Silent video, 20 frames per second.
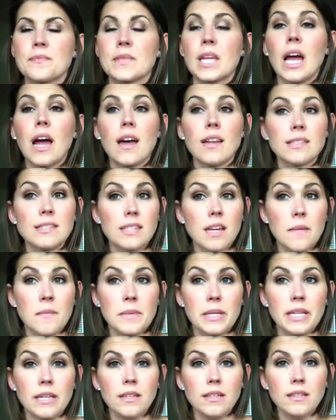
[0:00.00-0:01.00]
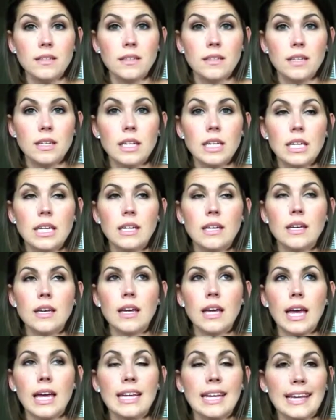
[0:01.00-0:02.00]
Honest Company,
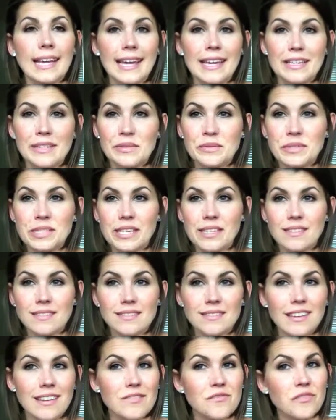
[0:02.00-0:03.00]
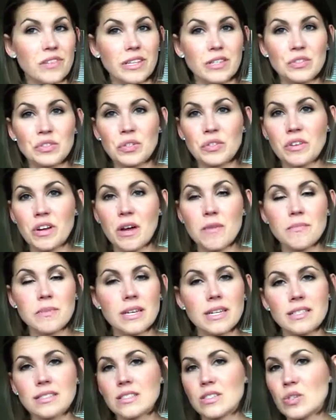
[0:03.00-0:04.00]
and I can't use it. It flares her up.
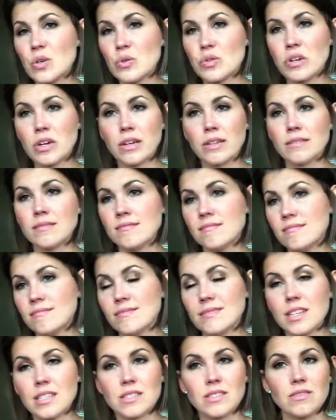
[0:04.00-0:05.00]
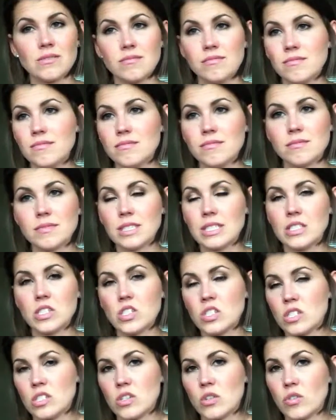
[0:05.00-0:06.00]
It's no good. It's
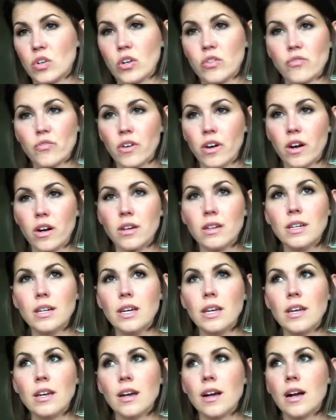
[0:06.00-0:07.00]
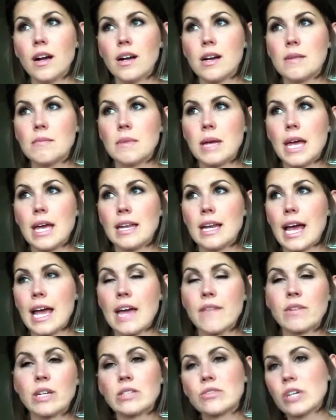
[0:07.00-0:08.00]
just no good for her. And I have
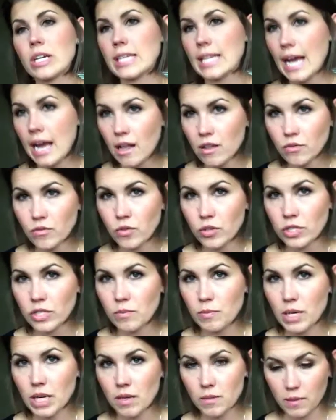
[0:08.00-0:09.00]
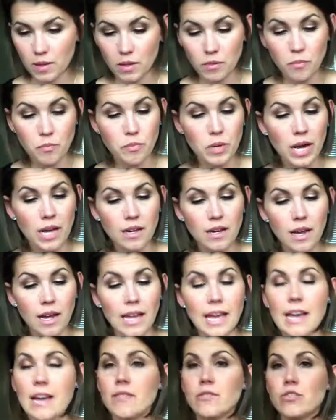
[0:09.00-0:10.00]
not tried California Baby, but I
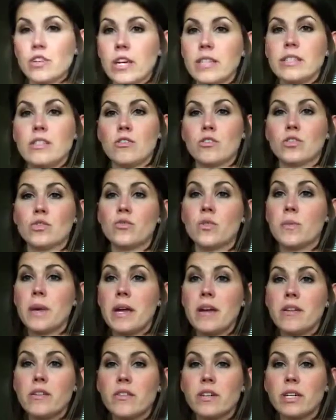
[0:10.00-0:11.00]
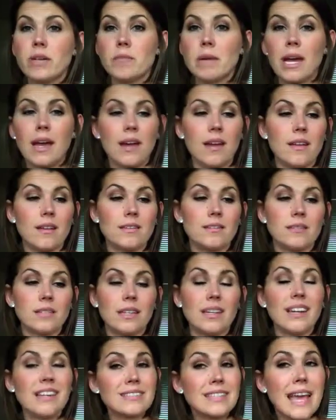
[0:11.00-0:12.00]
have tried the Ultra Repair Cream, and it
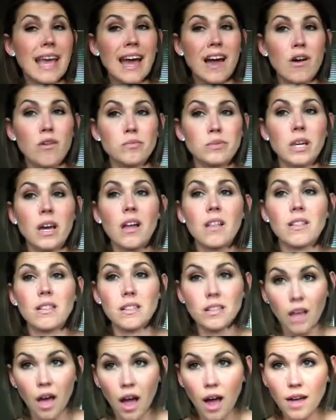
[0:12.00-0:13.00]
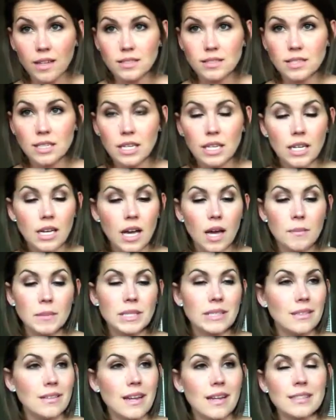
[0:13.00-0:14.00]
has helped a lot. I mean,
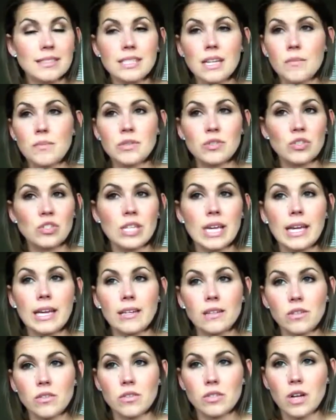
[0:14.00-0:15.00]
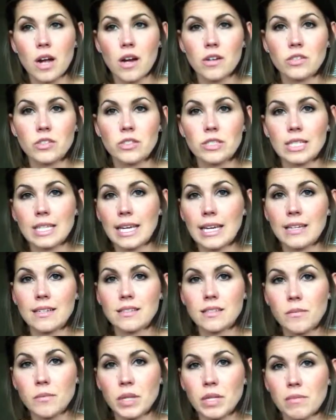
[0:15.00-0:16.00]
the next step is just taking her to the doctors and getting
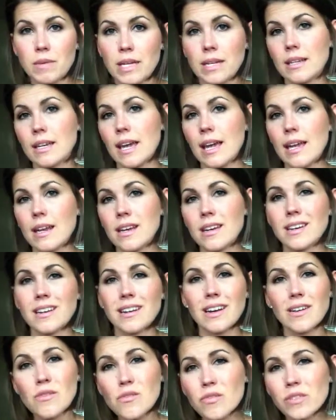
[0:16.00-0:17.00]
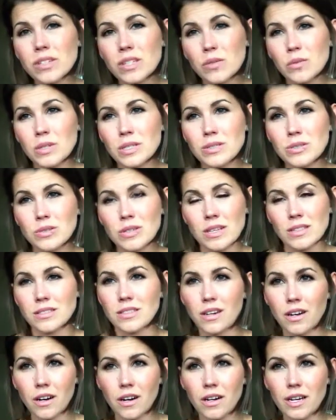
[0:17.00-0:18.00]
something medicated, and I don't really want to do that to
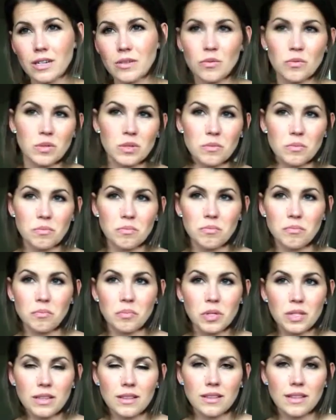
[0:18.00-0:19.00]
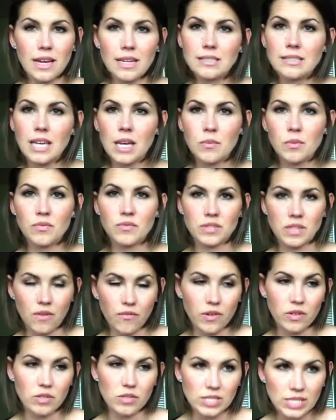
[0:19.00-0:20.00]
her. I don't want to put that type of stuff
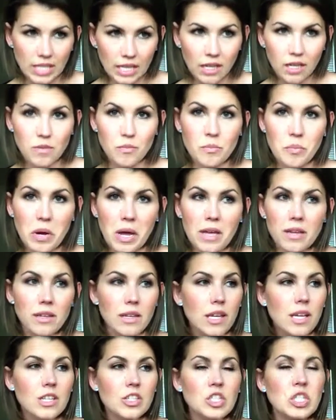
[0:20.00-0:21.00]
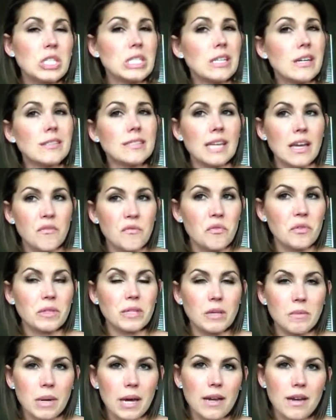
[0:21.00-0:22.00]
on her skin, but she does have really
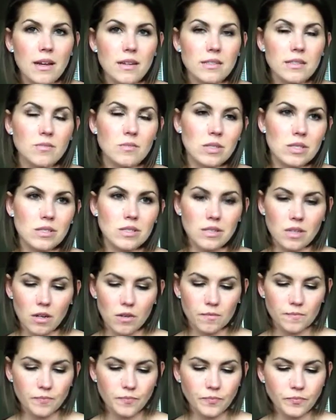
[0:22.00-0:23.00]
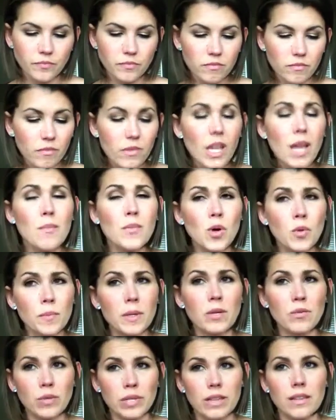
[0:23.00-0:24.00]
bad eczema, so I'm
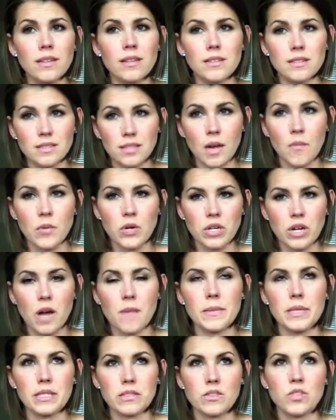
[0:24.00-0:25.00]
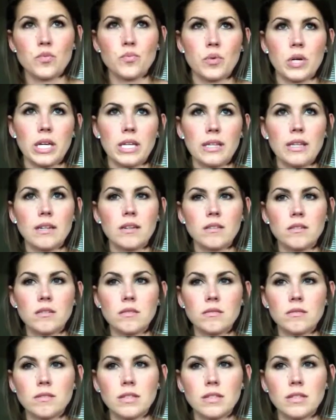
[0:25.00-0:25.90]
hoping with summer coming and spring that it'll